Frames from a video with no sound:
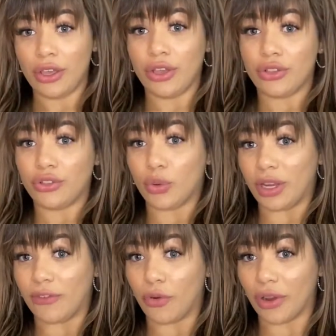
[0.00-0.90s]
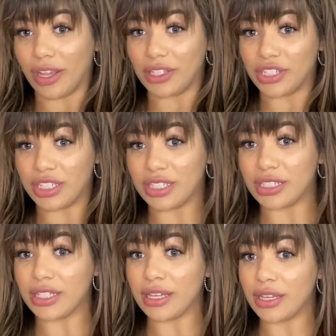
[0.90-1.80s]
24 inches
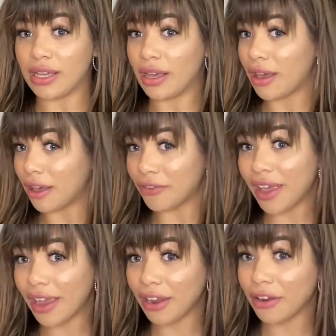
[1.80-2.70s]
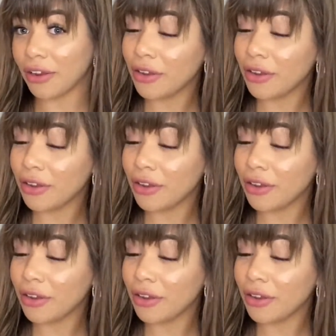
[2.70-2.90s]
of hair,